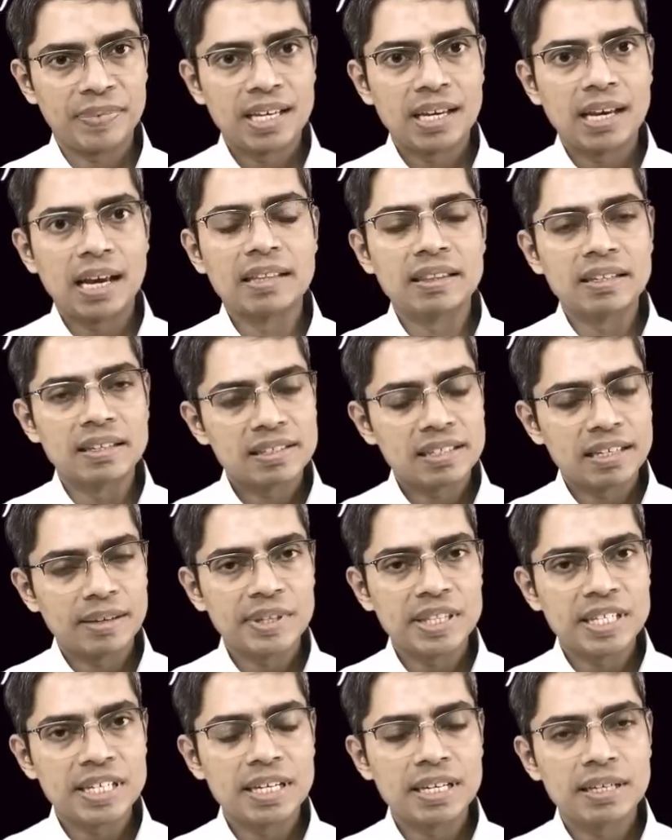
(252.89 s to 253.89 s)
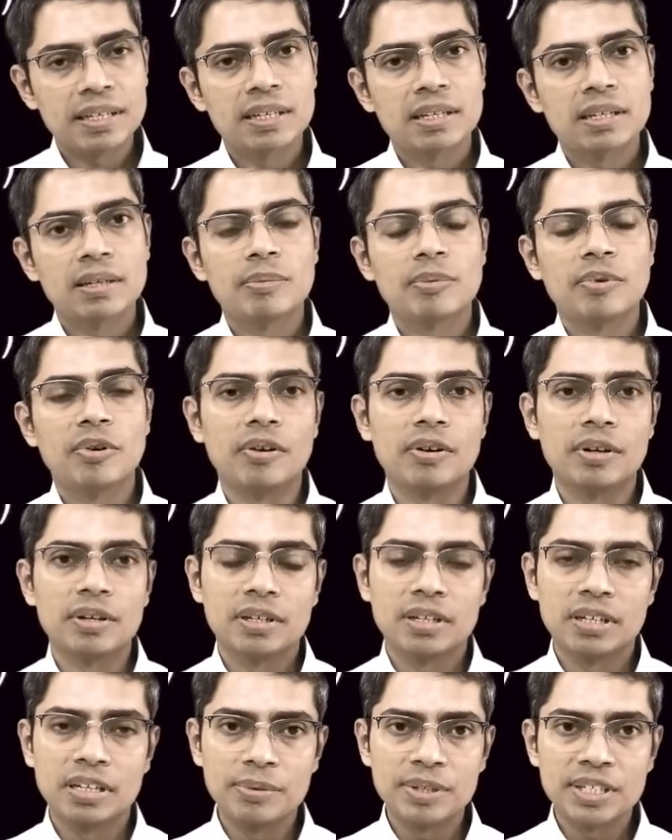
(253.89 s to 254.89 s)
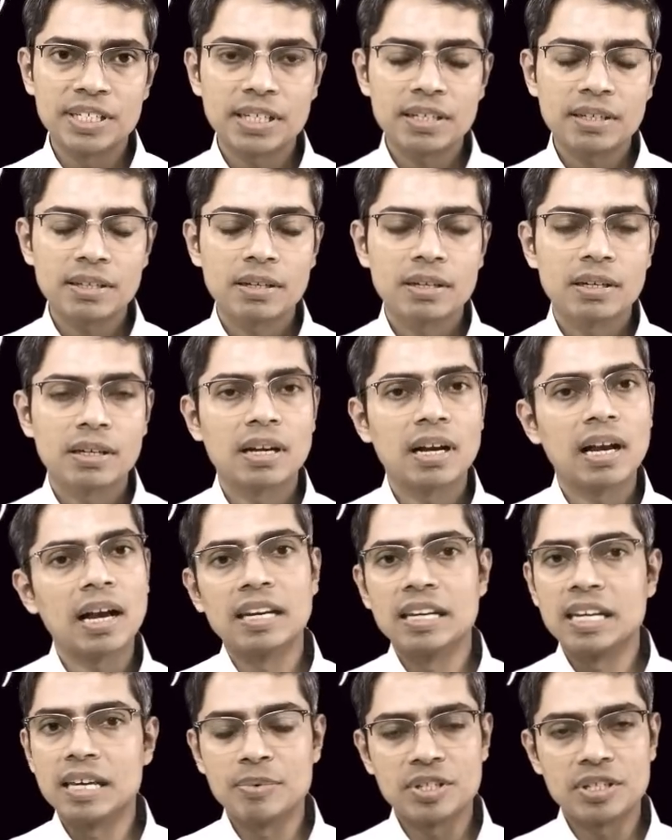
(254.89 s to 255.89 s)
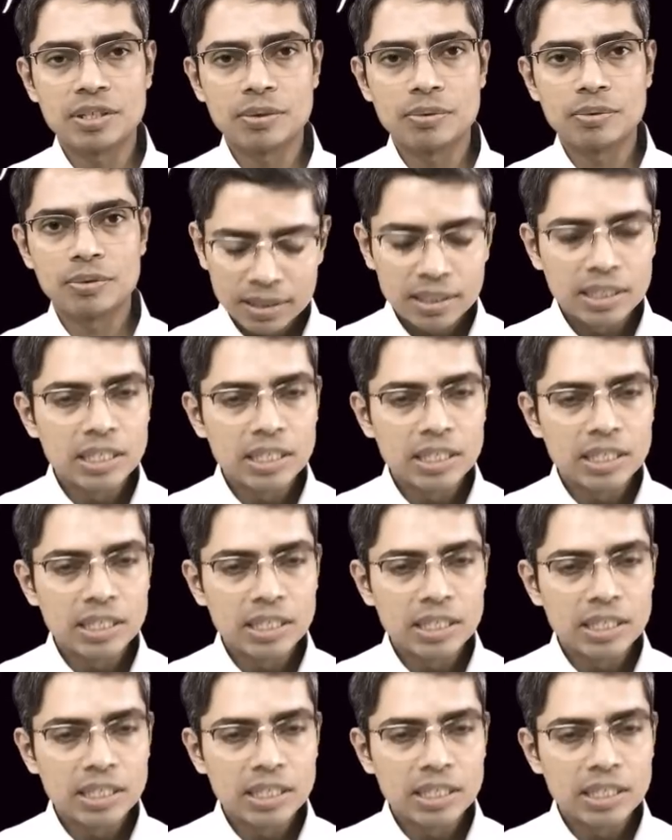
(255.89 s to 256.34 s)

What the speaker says: and the 7th day for revision and MCQs.